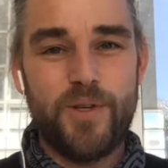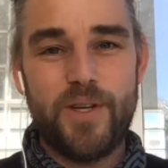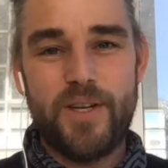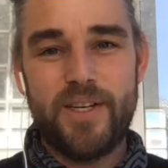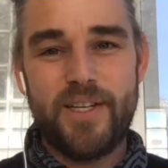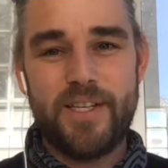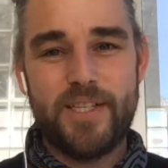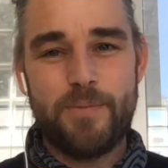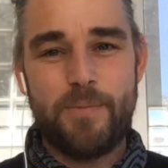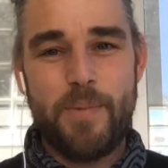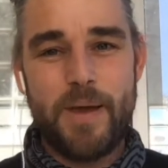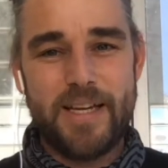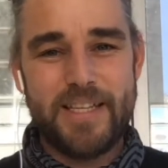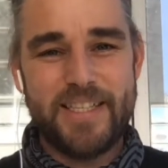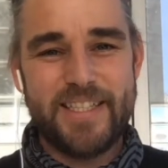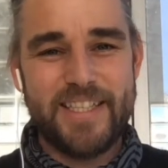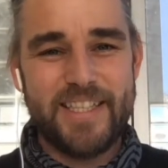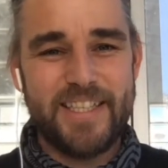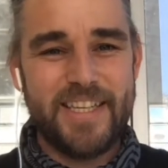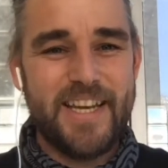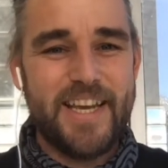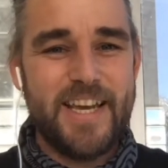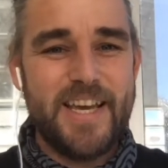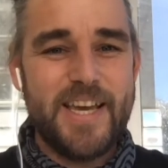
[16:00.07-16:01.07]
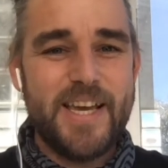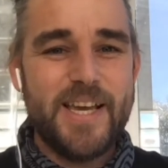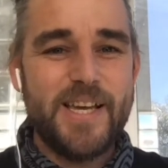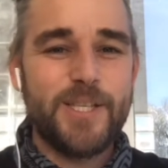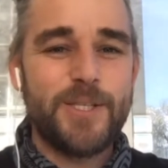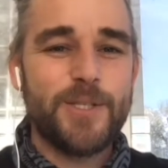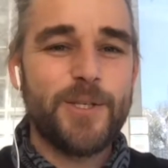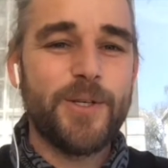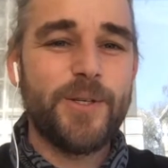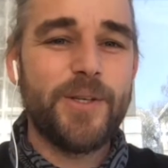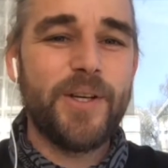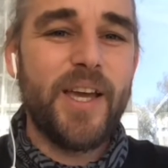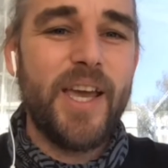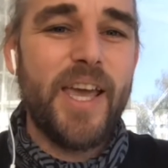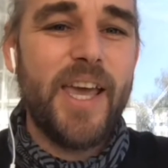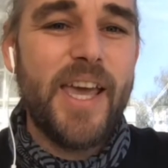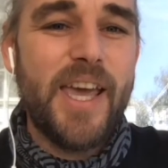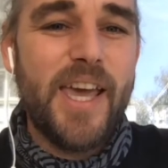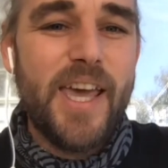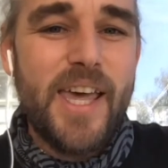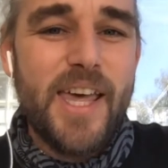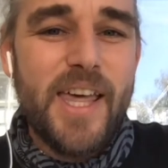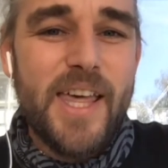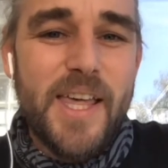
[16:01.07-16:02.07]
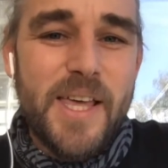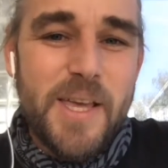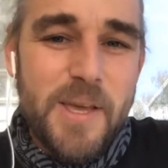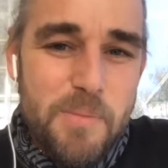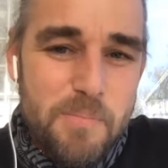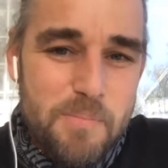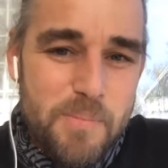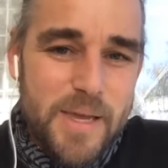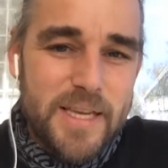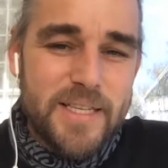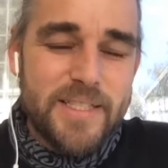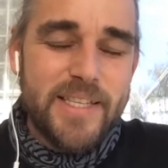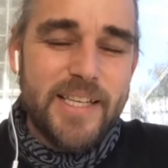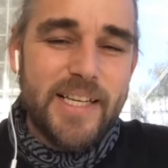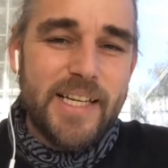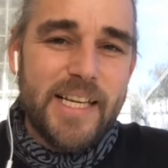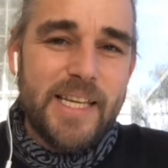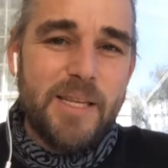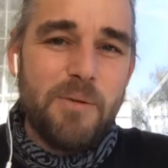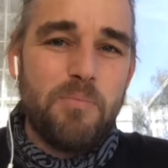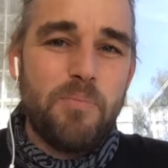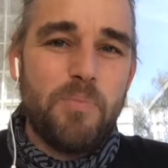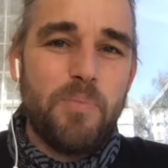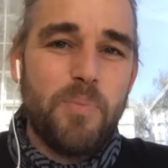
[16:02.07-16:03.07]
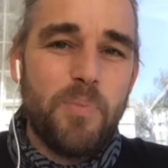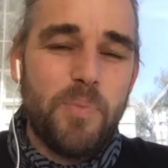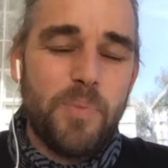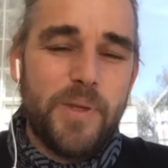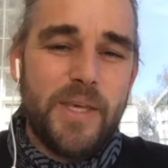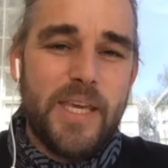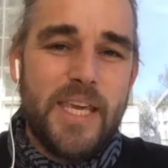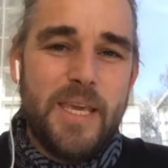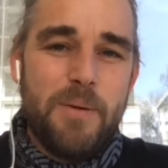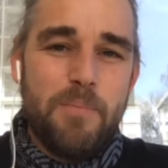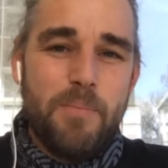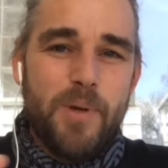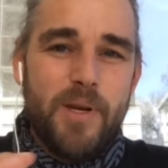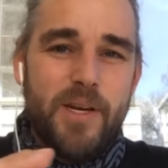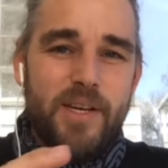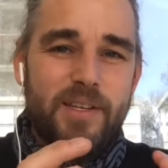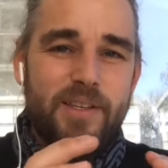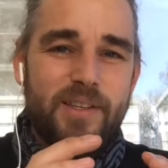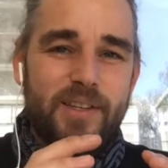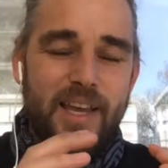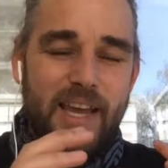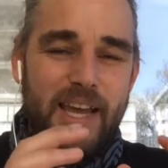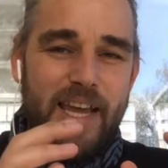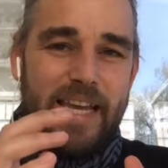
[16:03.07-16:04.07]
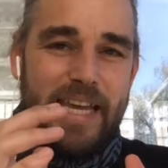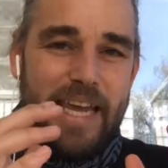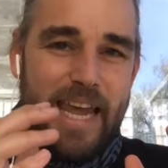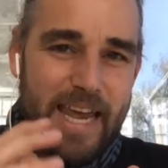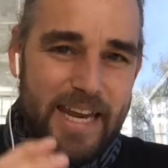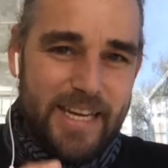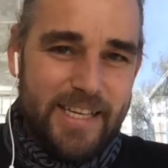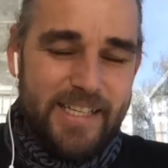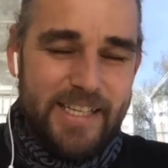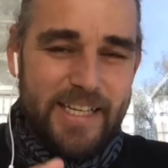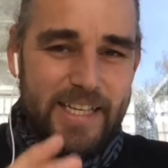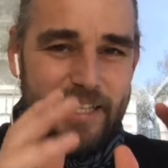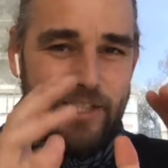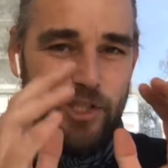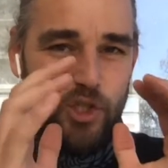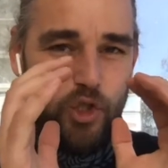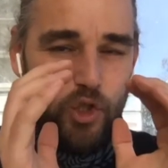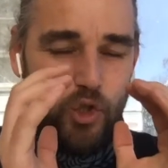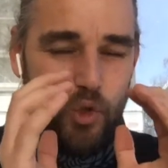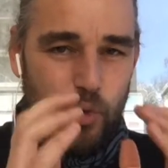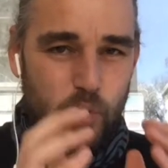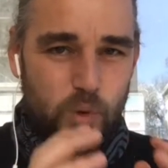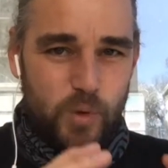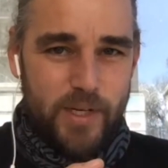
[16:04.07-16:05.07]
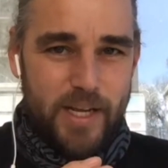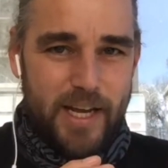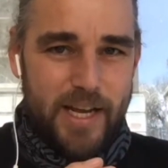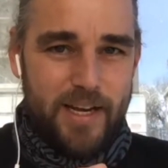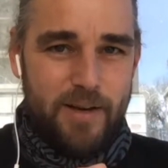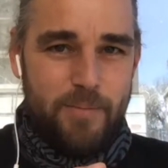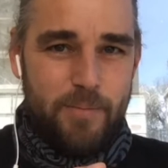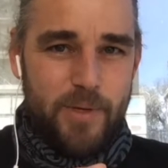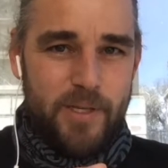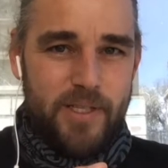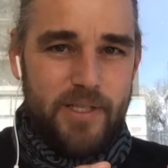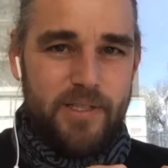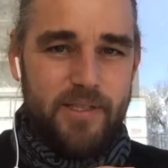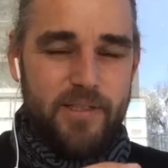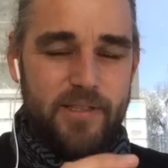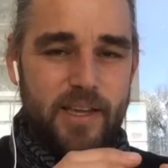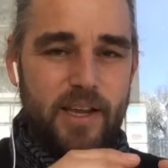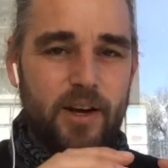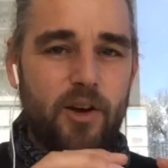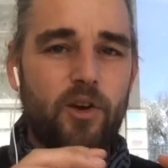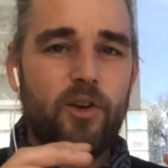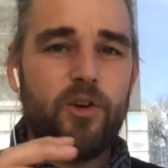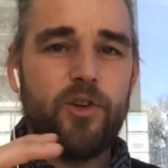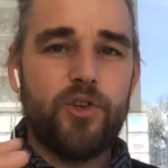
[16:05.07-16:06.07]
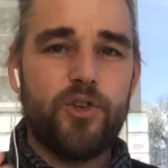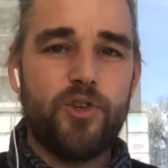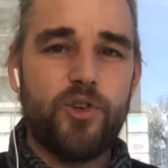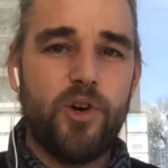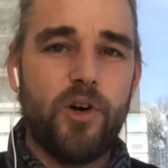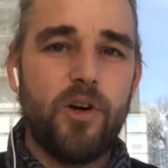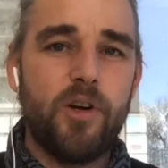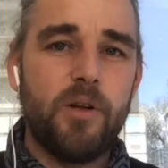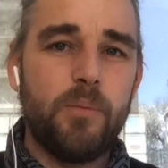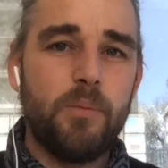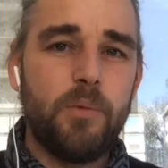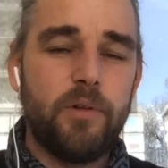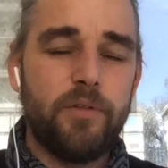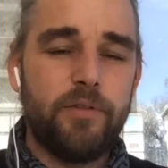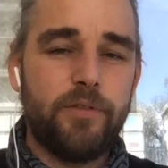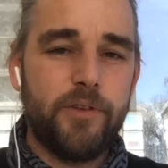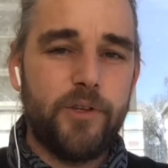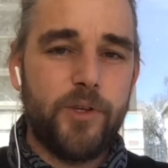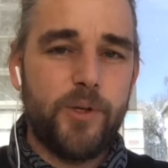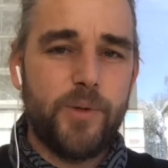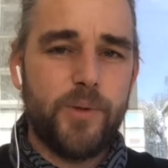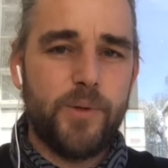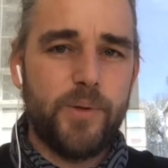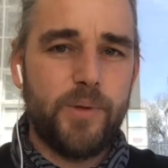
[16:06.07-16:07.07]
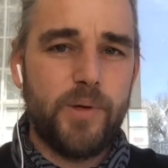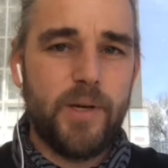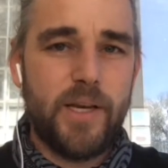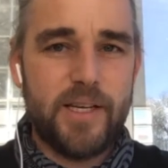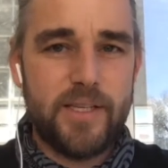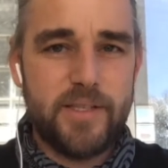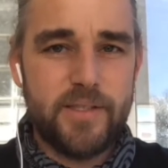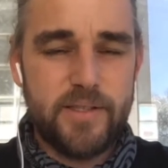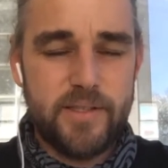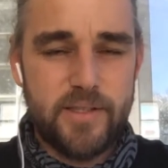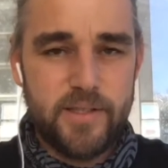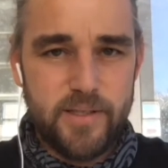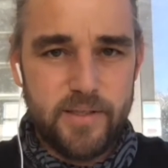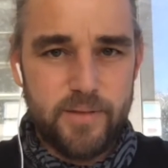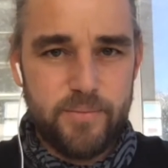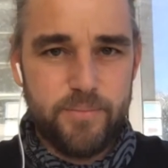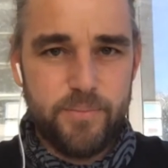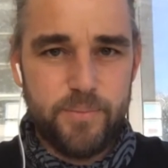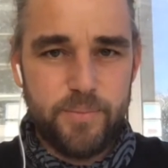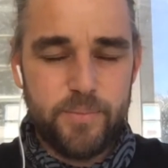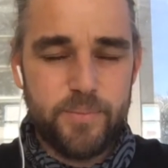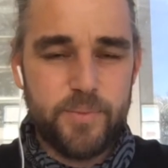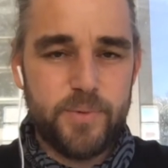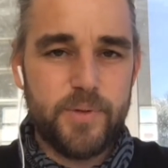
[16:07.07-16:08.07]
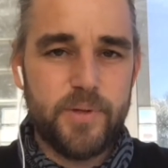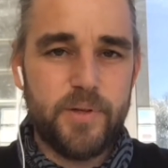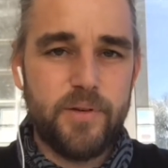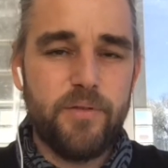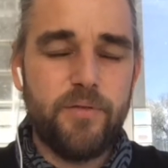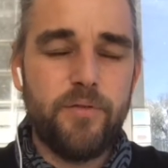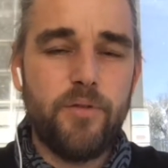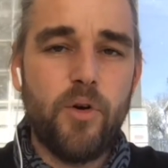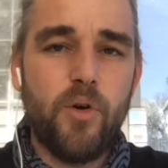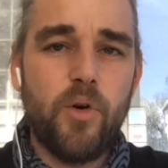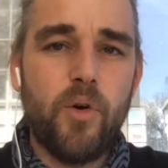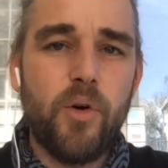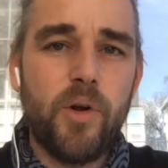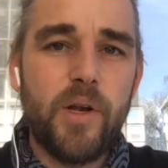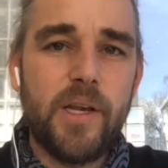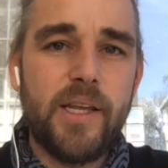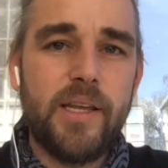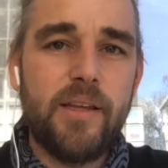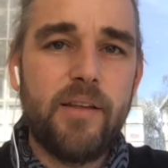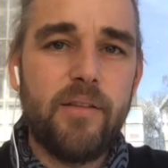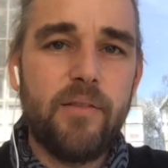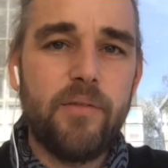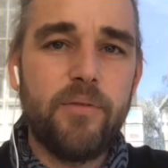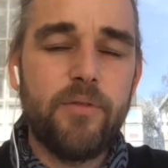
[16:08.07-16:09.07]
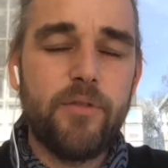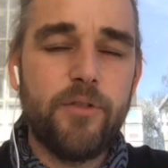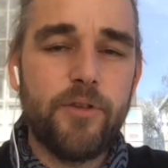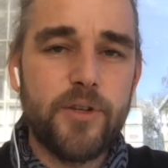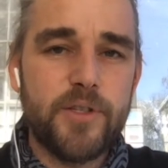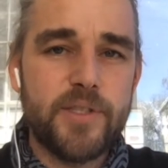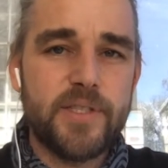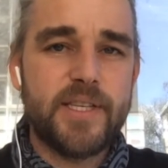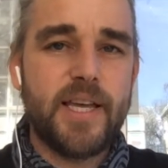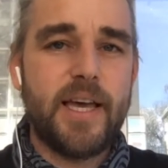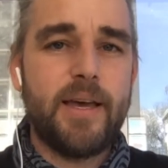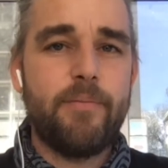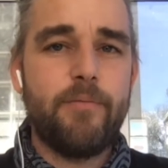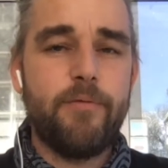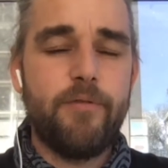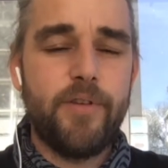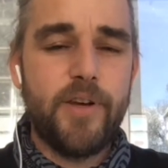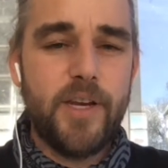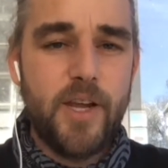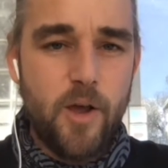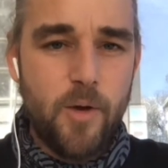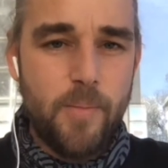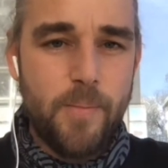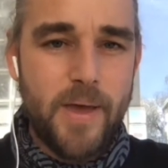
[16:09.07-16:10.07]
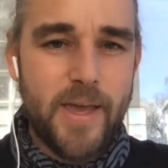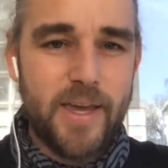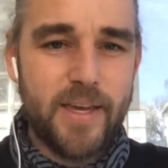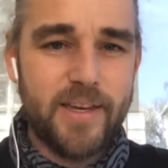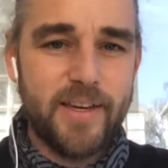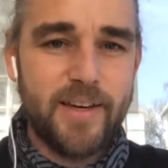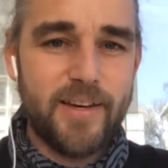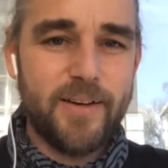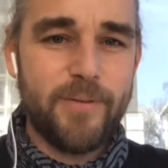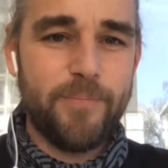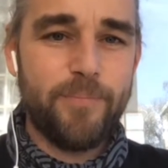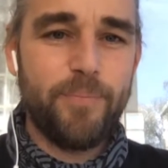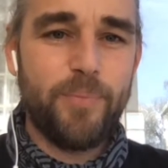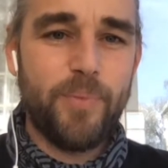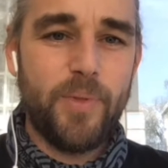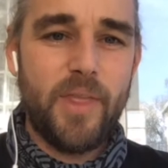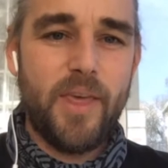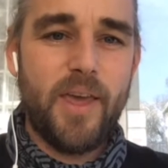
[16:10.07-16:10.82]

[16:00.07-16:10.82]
didn't expect it. So basically keep it in, again, in short elements that are controllable for you as a sort of early first time video maker,